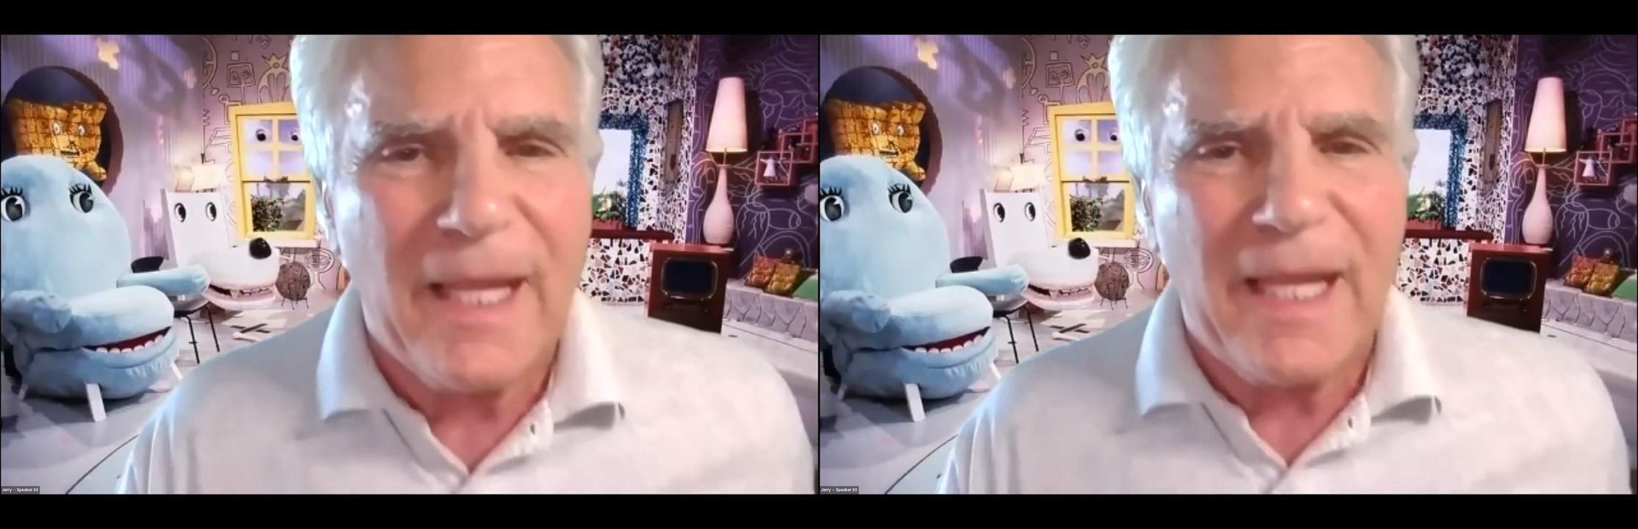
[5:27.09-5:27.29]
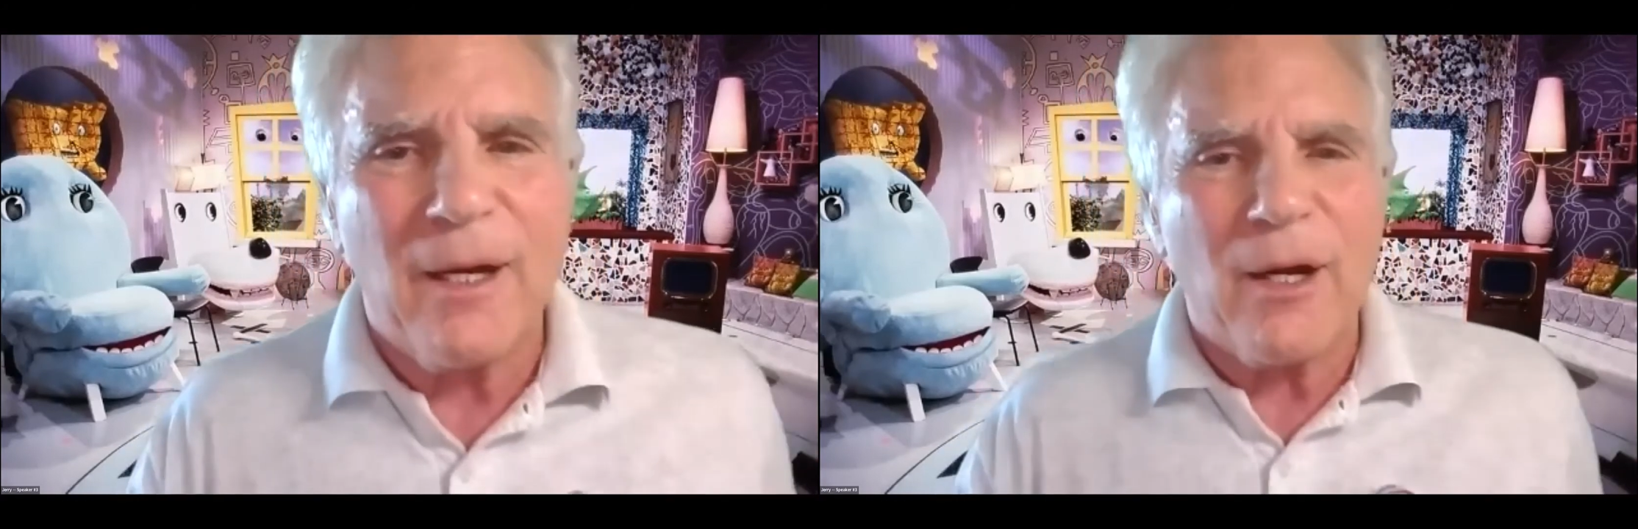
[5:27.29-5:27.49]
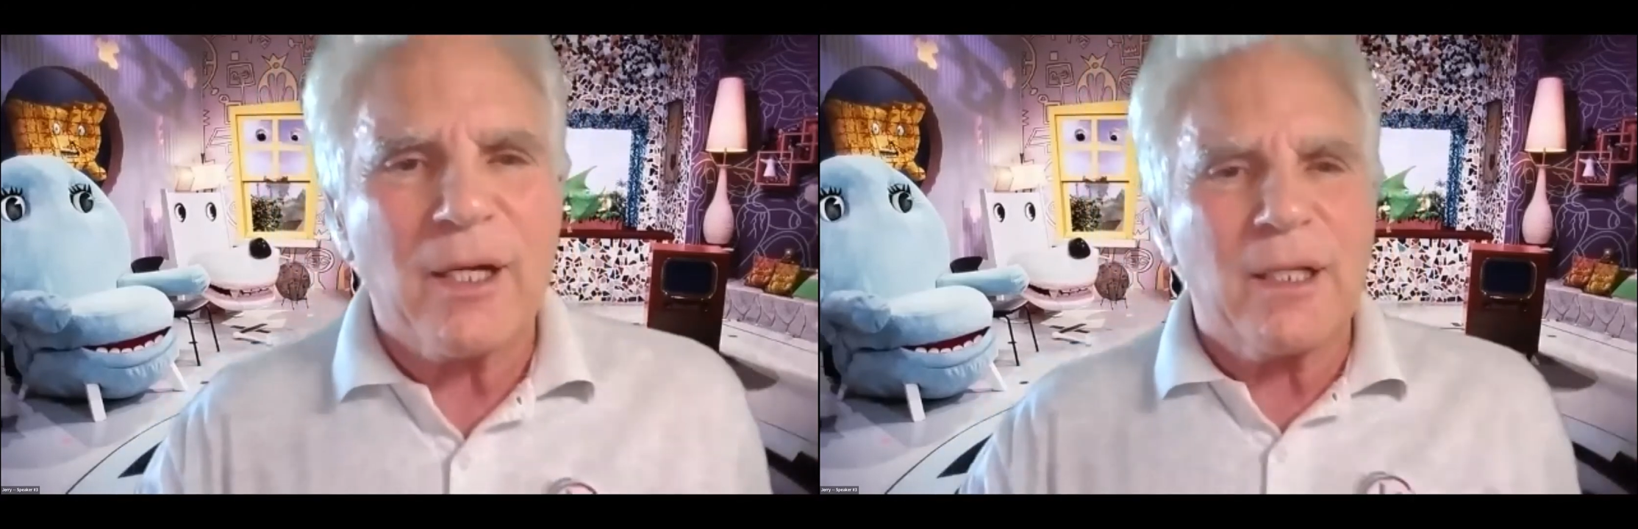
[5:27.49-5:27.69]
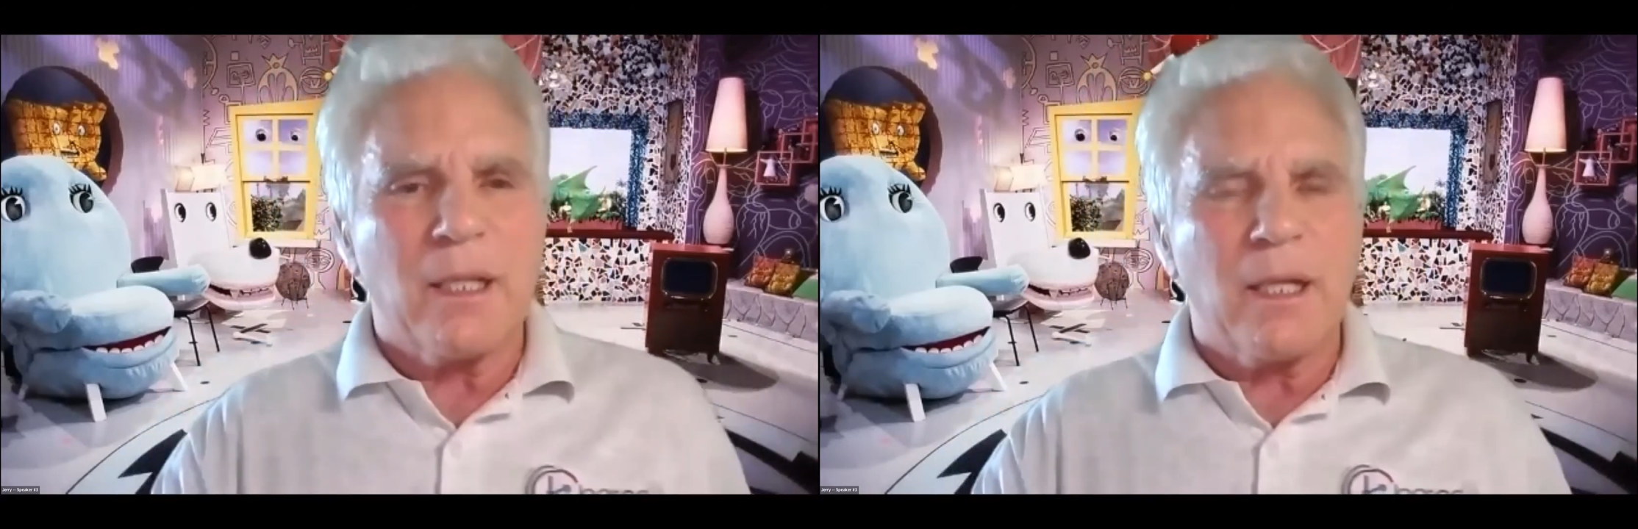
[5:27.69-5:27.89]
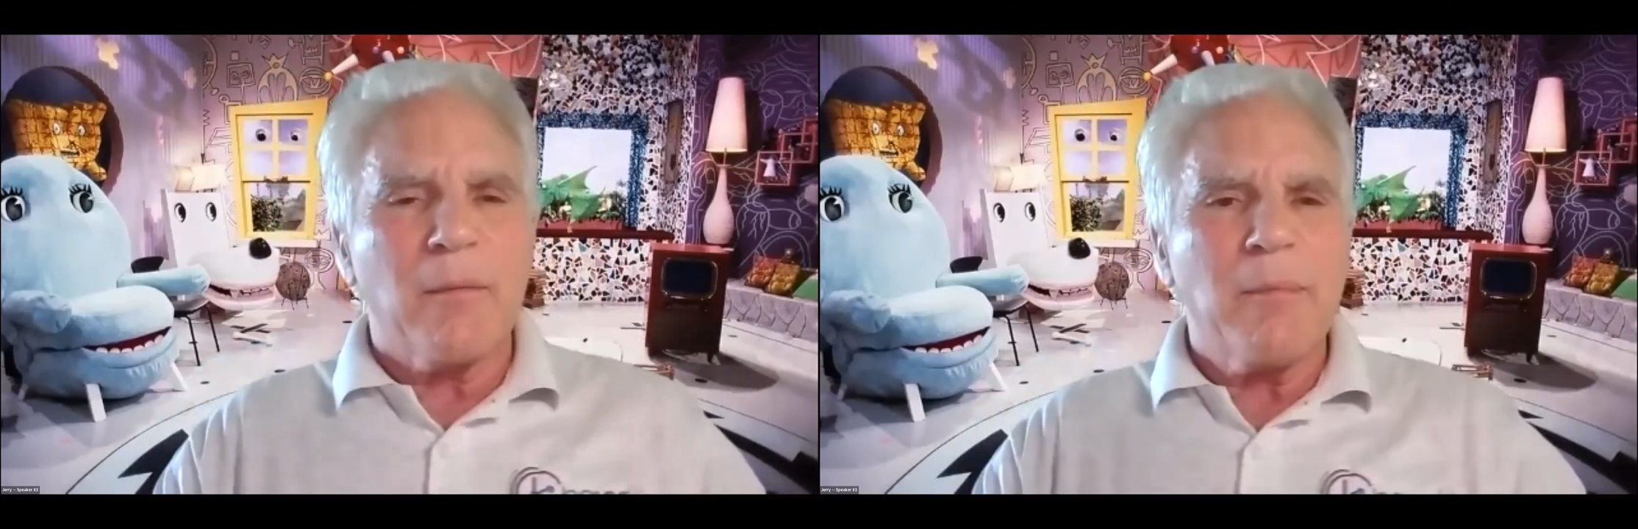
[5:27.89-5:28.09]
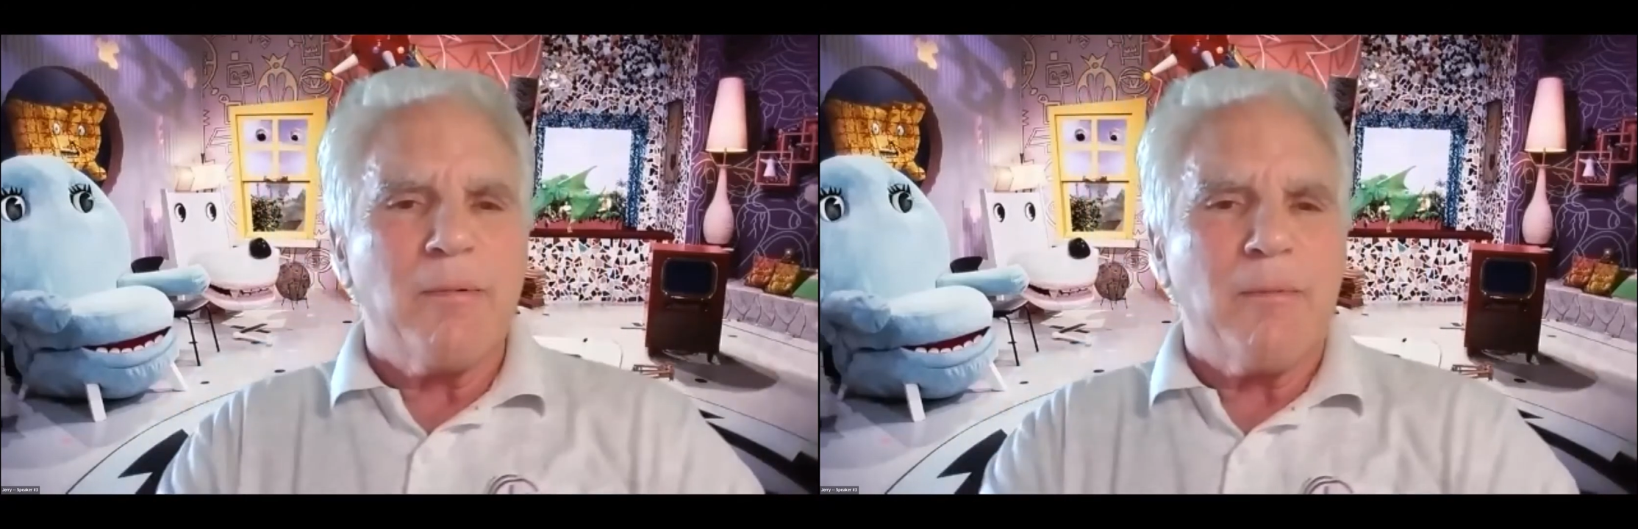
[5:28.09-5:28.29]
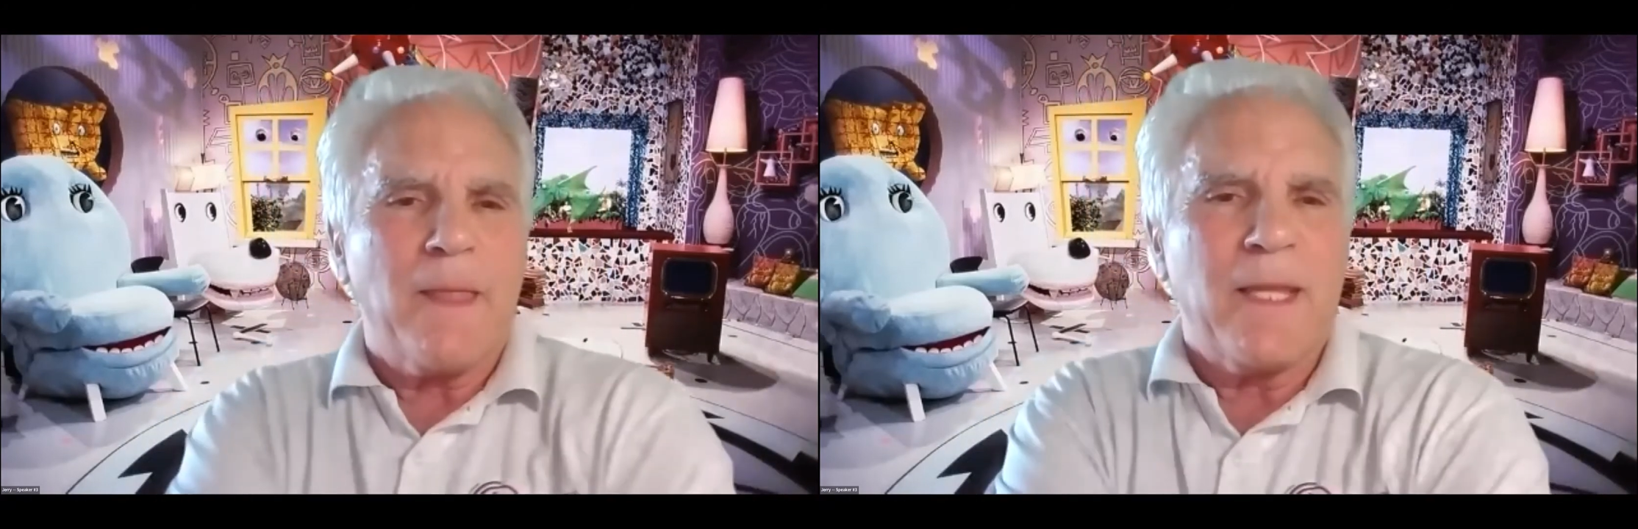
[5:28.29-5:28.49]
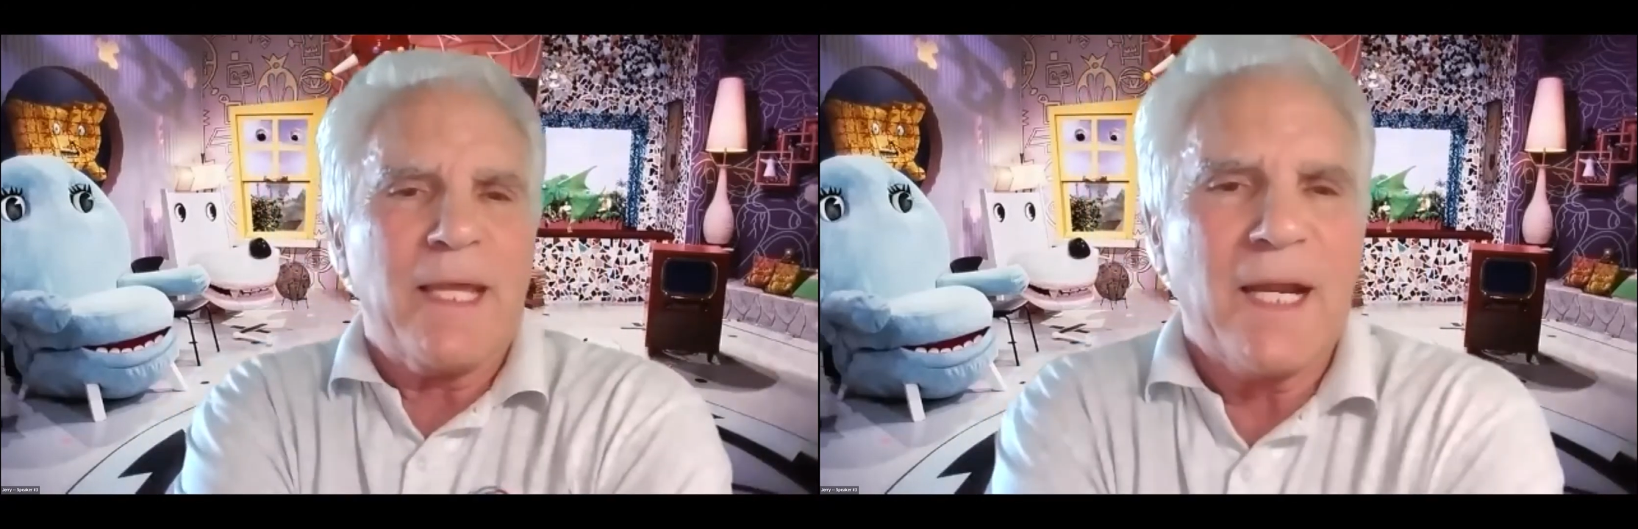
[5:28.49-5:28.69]
in our club
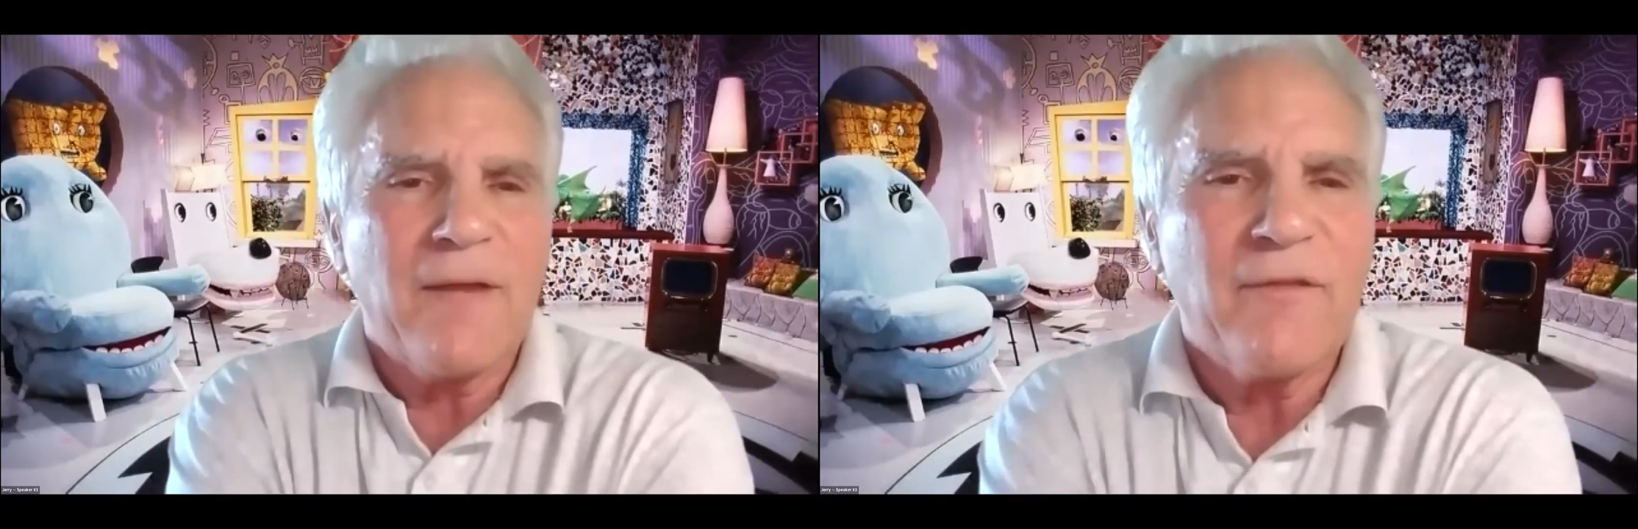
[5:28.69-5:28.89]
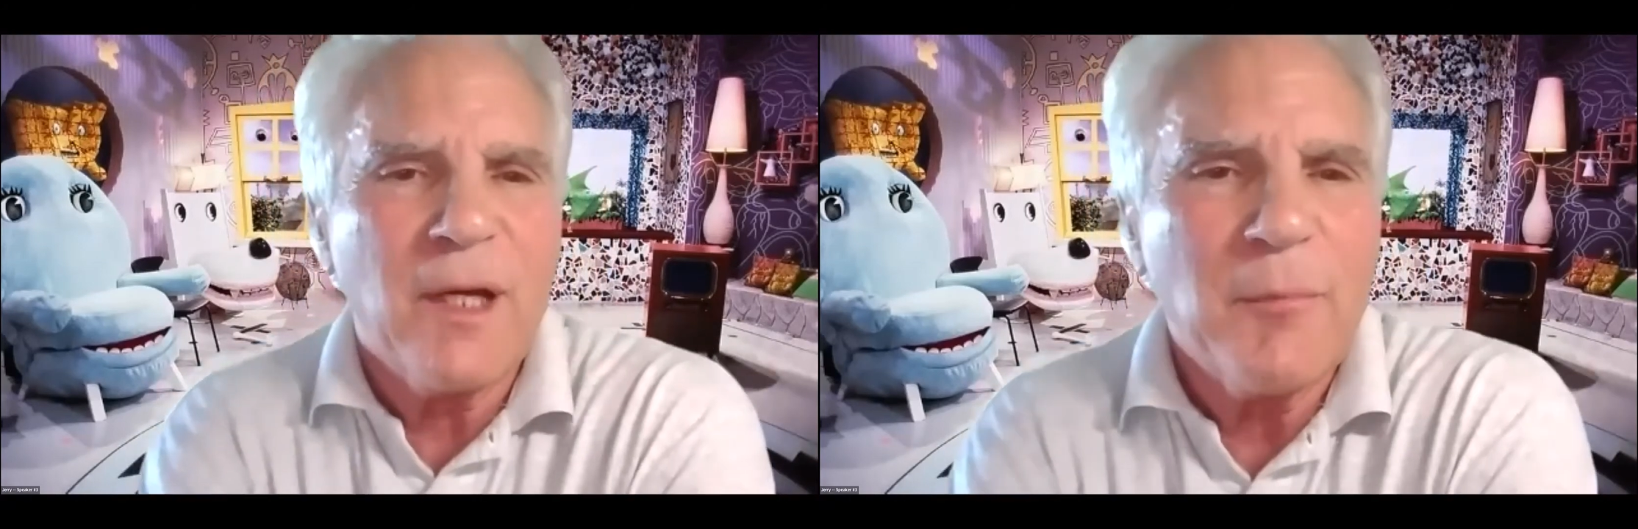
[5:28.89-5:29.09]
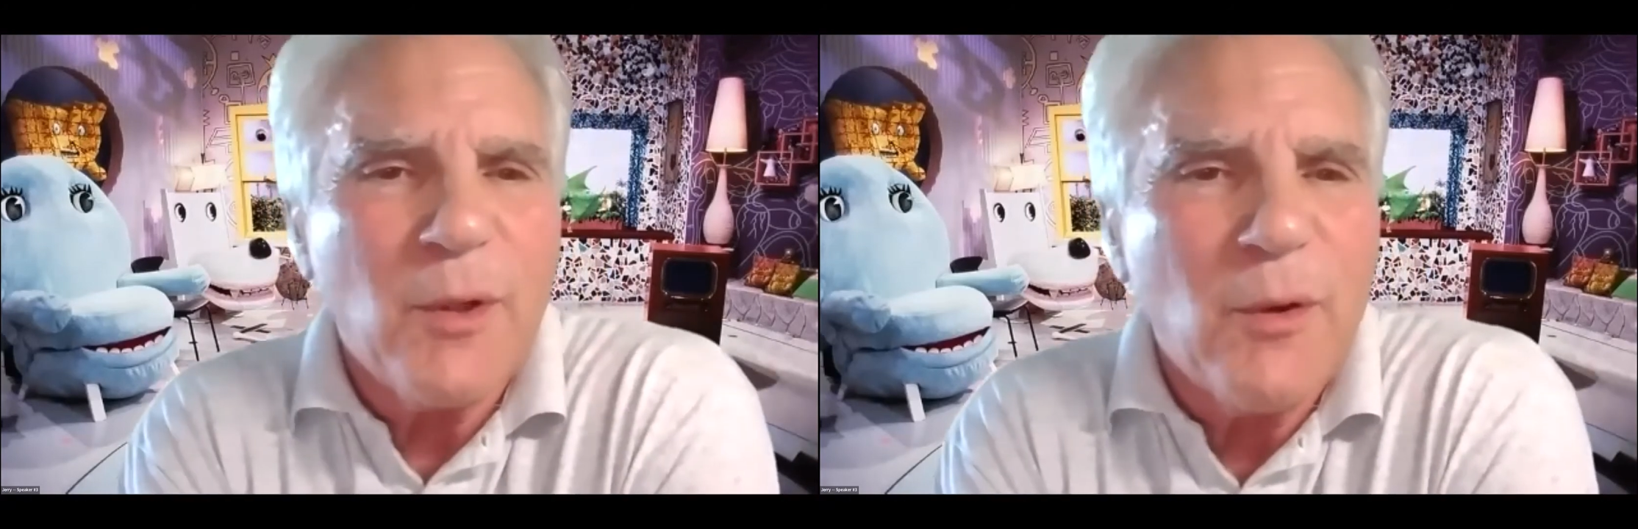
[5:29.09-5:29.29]
that have come